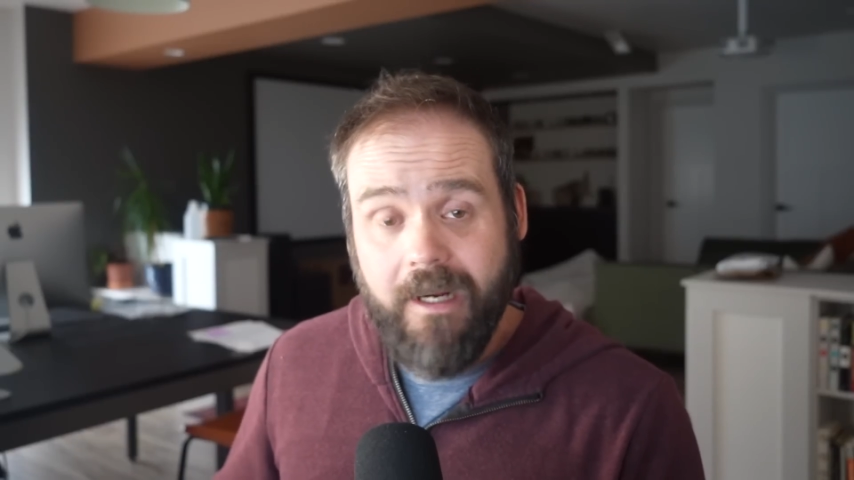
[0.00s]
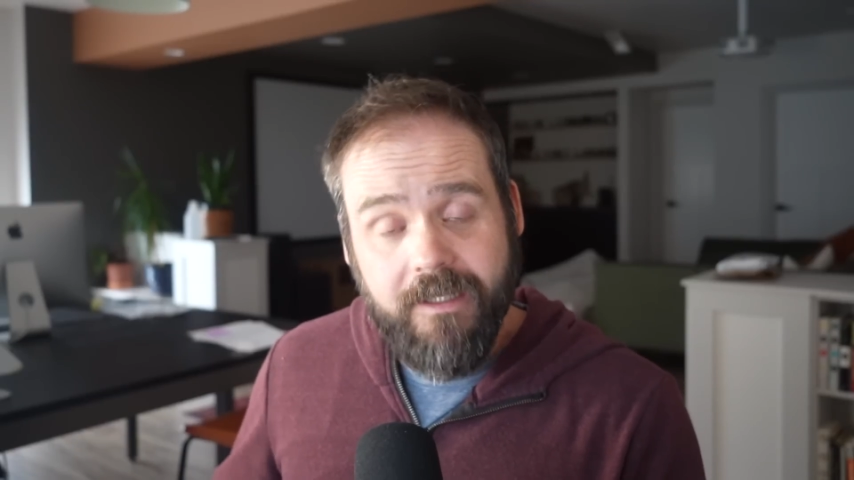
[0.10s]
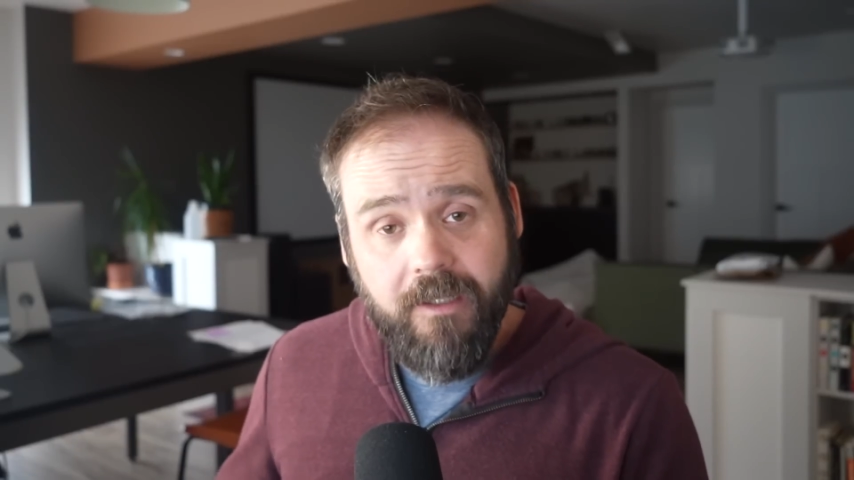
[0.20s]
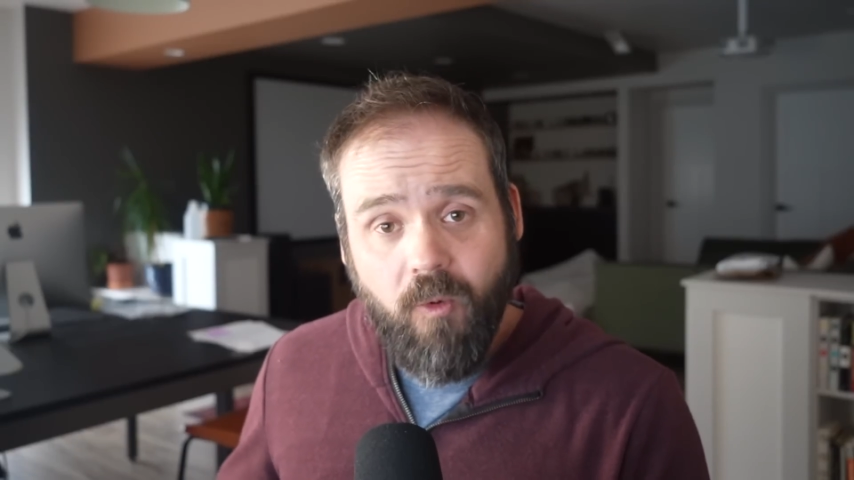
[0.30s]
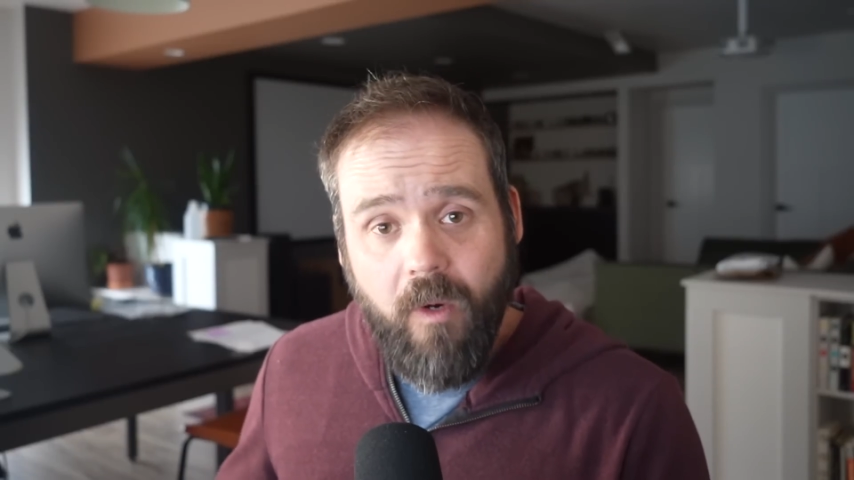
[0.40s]
I
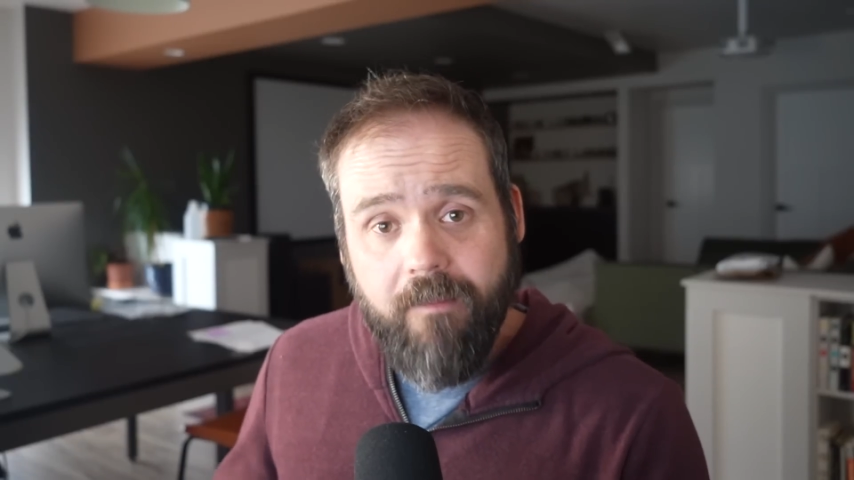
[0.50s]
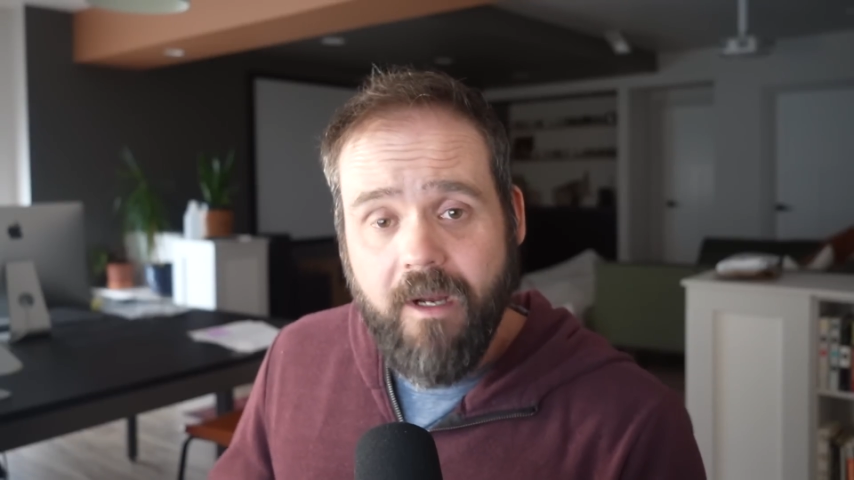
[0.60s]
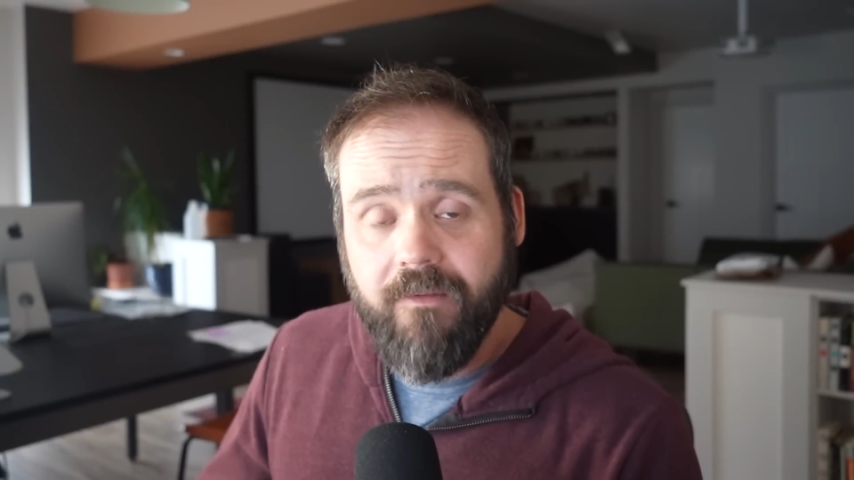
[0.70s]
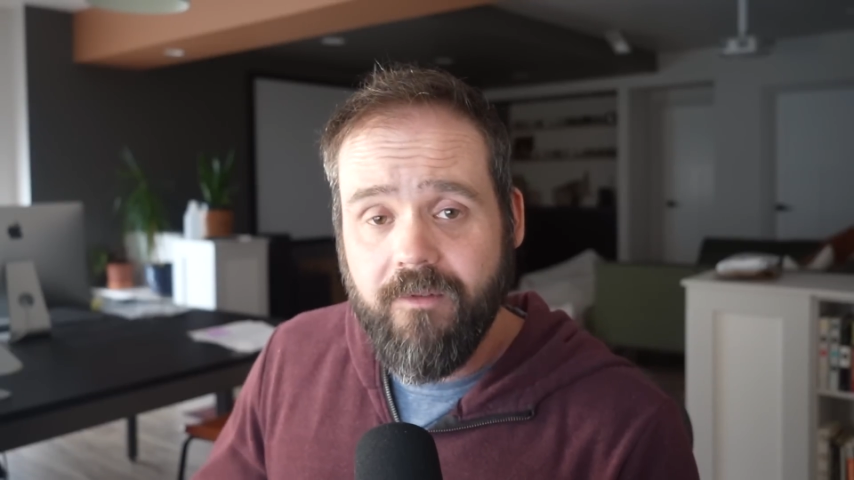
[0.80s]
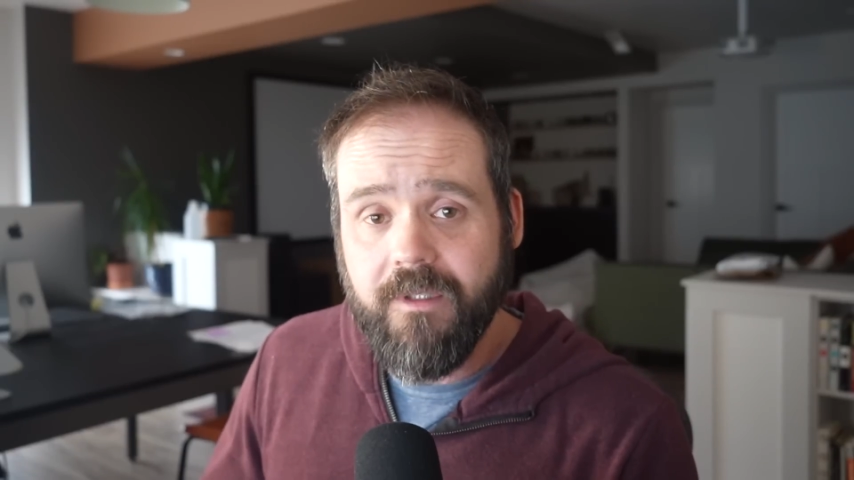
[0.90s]
did quit
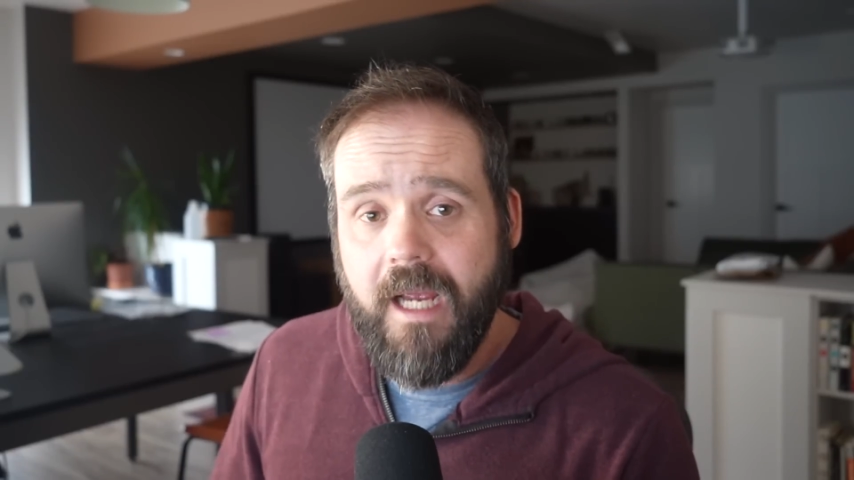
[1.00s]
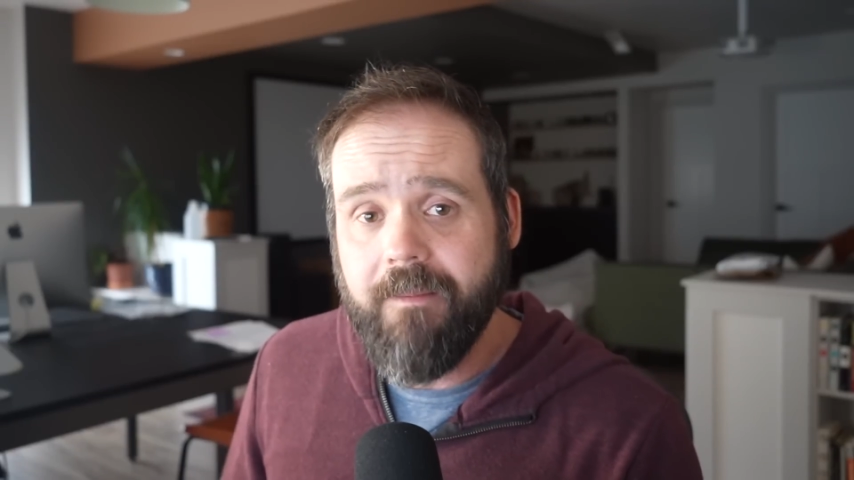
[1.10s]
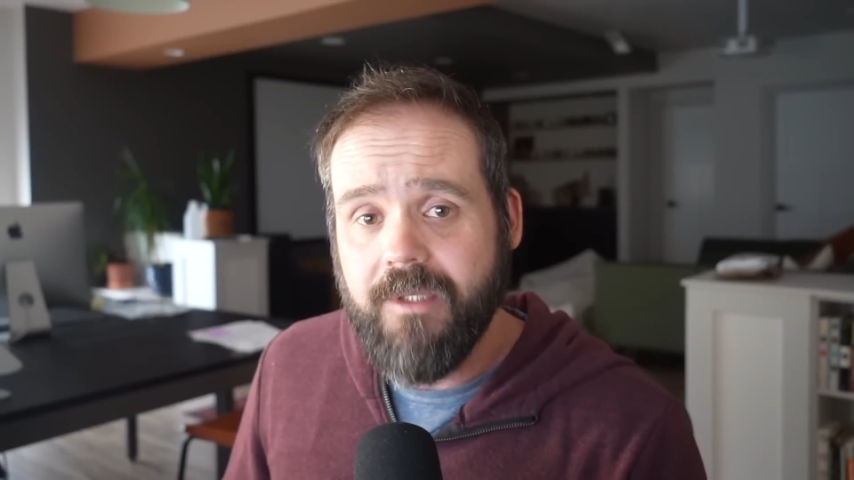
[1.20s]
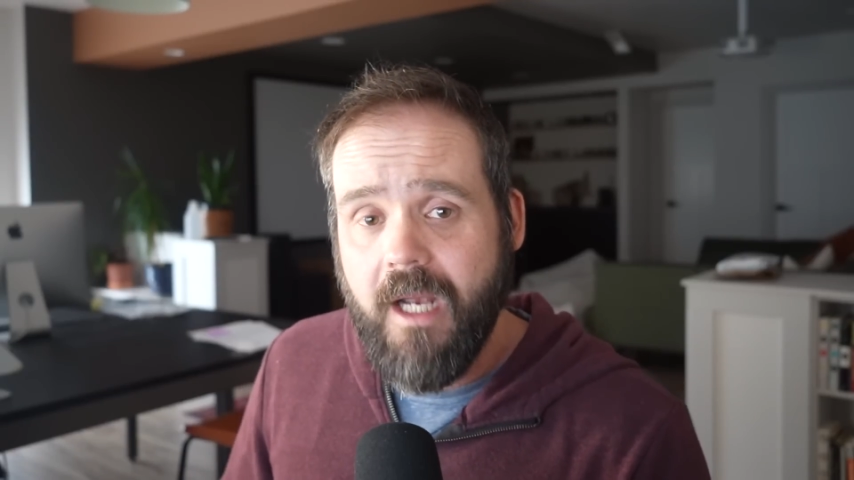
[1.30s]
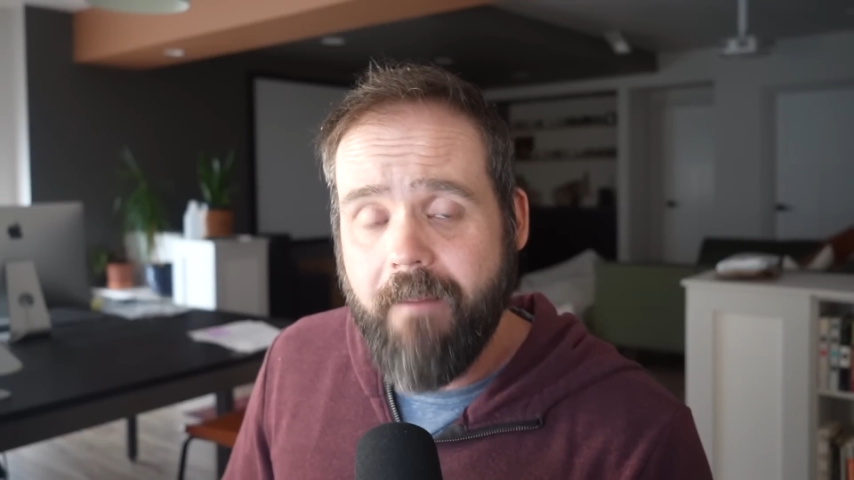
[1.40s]
my full-time
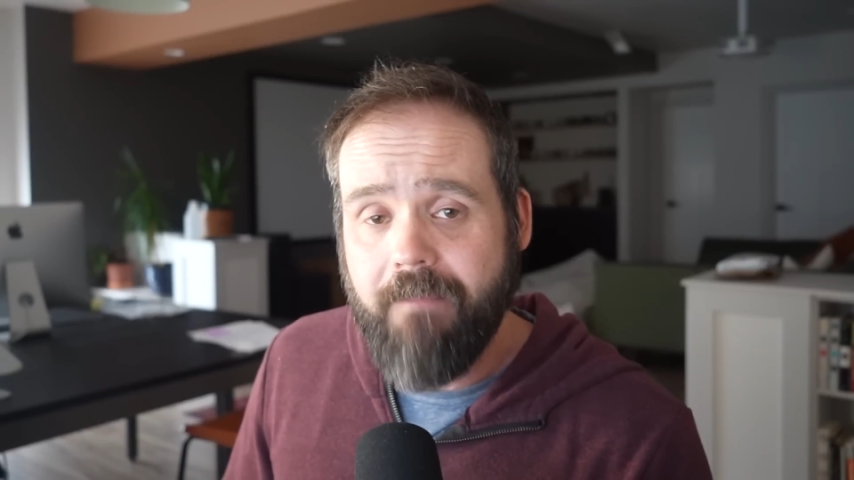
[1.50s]
job